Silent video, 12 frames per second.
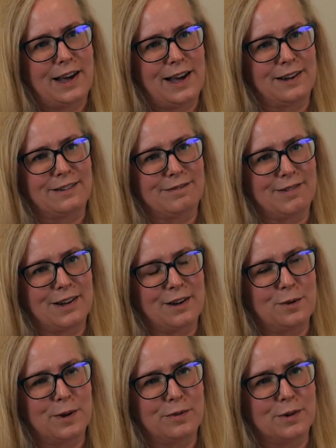and, and
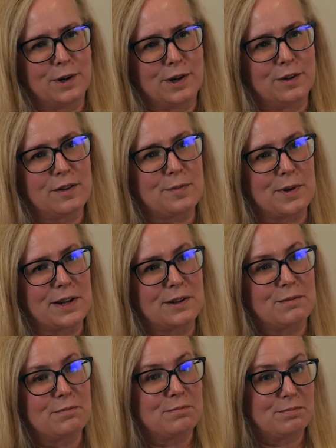whoever else might
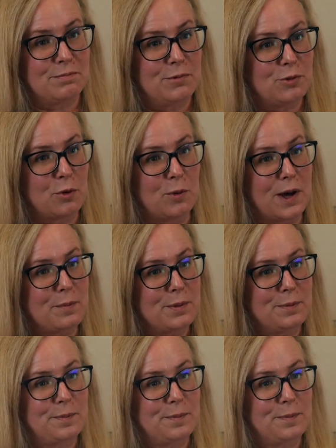show up?